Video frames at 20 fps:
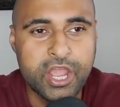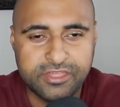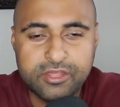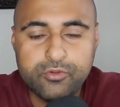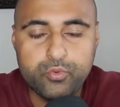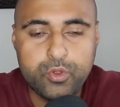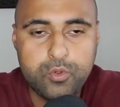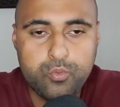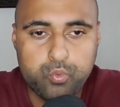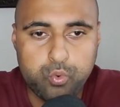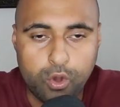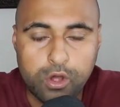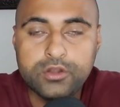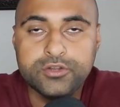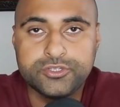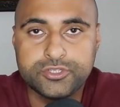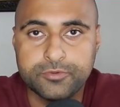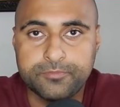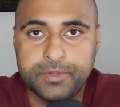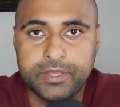I think we
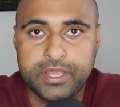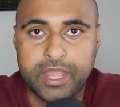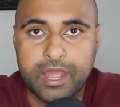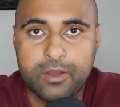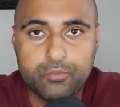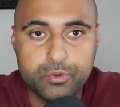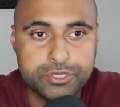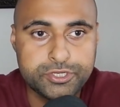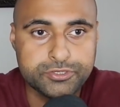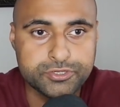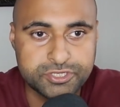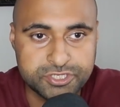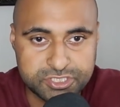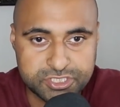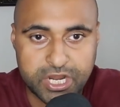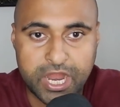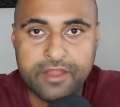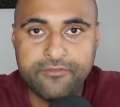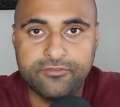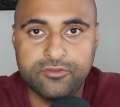want to be and we should
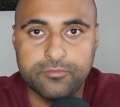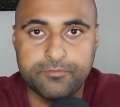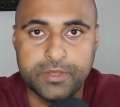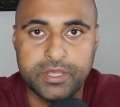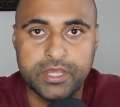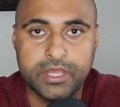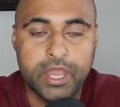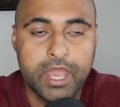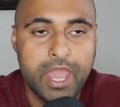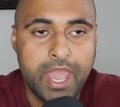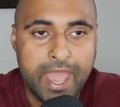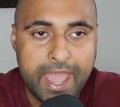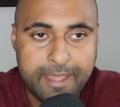strive to be